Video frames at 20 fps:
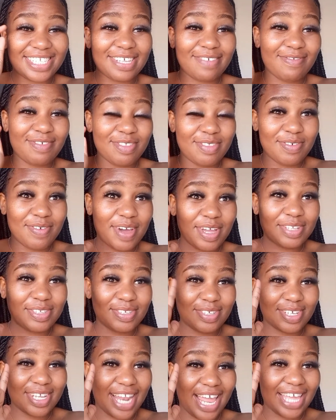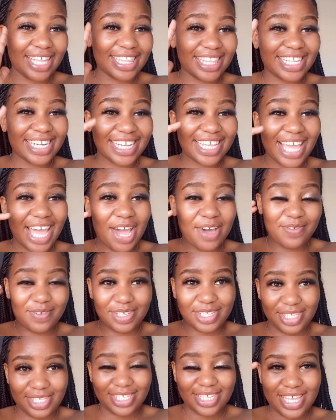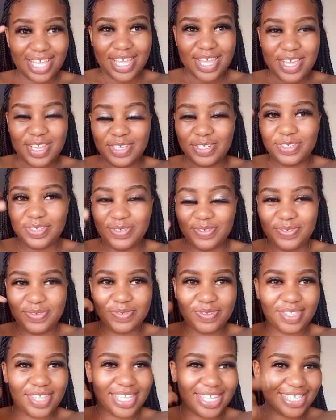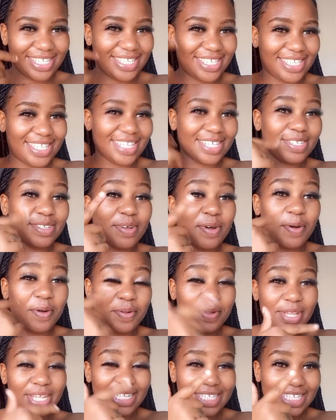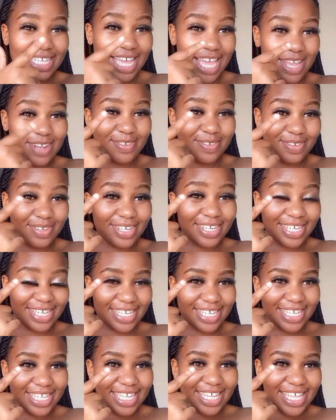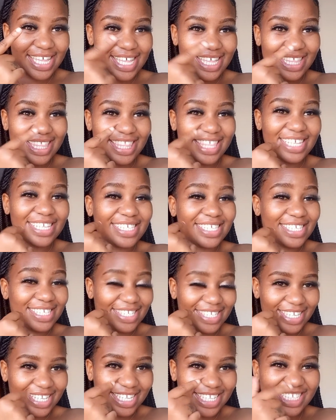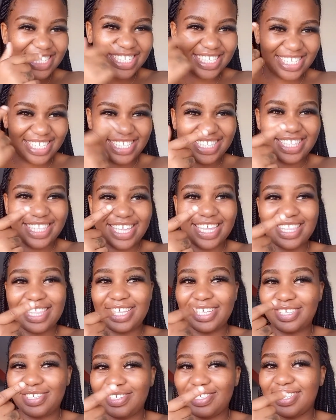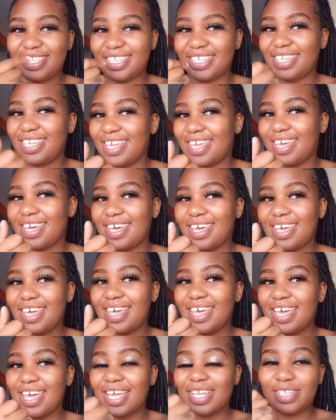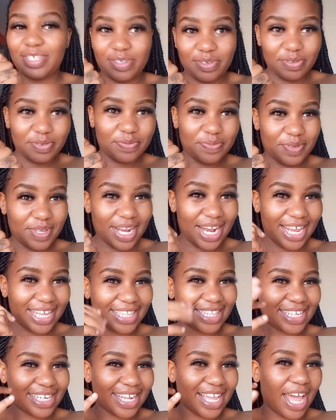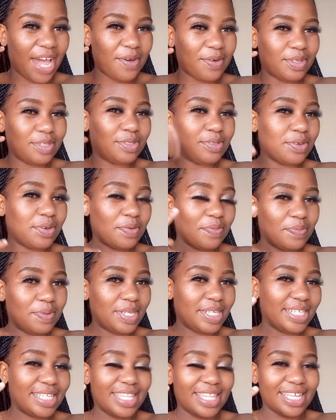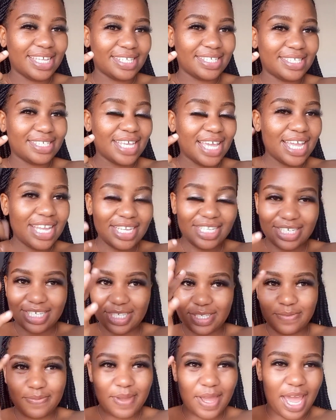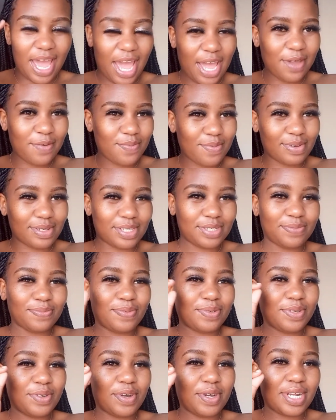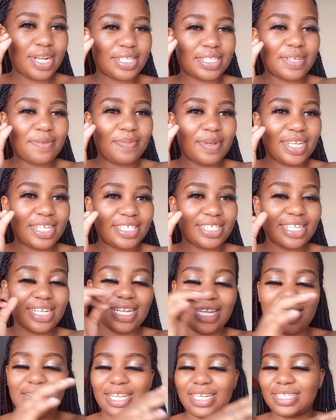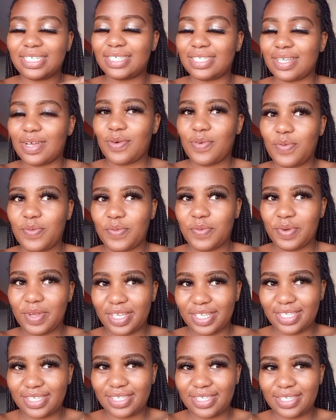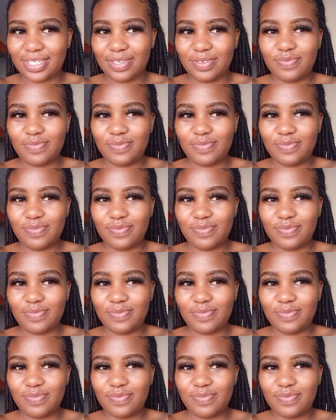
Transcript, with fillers: even though I took like three hours to do this, this whole entire look, this easy thing that you see here, it took me like three hours to complete this. Just my eyebrows and putting on some lash lashes are worse.